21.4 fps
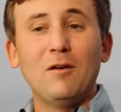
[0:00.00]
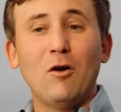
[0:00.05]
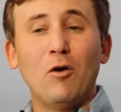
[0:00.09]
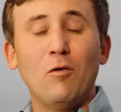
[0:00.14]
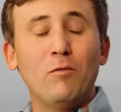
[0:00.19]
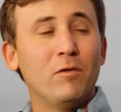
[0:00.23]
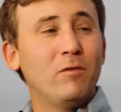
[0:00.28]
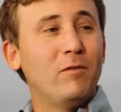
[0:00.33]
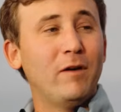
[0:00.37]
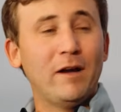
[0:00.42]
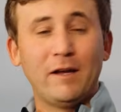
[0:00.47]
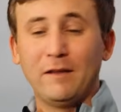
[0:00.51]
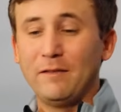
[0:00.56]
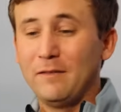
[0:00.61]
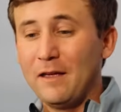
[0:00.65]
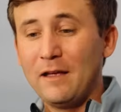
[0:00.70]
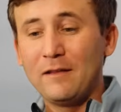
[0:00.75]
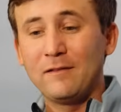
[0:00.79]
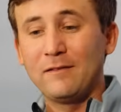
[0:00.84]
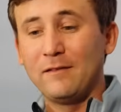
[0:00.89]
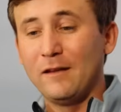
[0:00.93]
over like
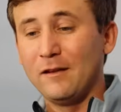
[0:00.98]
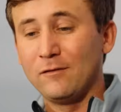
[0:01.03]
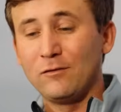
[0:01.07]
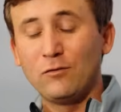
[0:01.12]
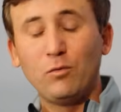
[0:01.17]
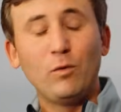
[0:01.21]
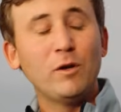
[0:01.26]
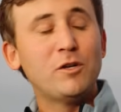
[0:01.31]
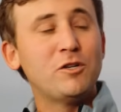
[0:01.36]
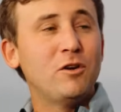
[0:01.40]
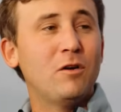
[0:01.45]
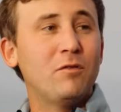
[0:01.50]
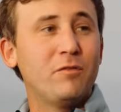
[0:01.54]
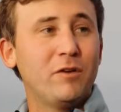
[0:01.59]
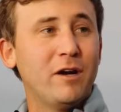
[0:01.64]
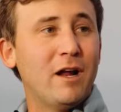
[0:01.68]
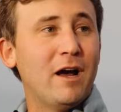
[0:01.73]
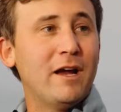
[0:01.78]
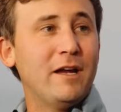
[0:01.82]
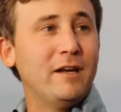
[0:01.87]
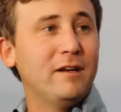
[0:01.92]
that, it switched
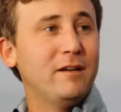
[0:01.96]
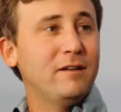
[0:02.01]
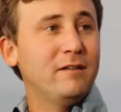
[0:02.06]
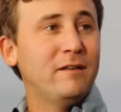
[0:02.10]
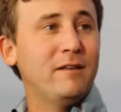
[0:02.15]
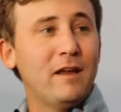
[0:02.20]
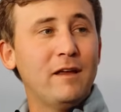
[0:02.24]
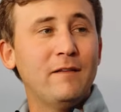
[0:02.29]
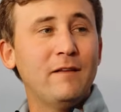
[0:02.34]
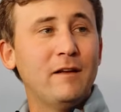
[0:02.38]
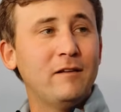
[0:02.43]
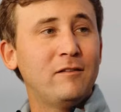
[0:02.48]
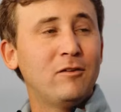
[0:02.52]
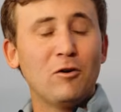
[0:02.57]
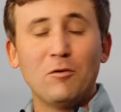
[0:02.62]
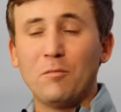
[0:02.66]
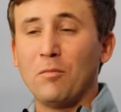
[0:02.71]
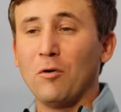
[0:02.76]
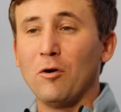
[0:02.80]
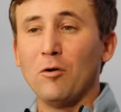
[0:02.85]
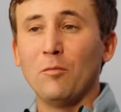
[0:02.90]
overnight, yeah. and they
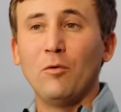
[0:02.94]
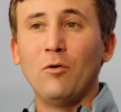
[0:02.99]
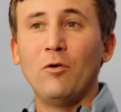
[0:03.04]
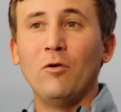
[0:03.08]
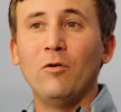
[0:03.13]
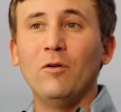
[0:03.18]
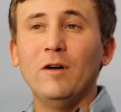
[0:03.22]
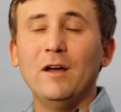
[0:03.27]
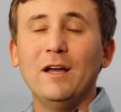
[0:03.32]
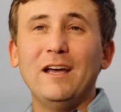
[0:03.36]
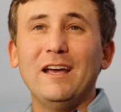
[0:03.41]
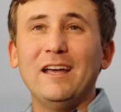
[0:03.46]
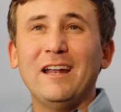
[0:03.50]
turned purple.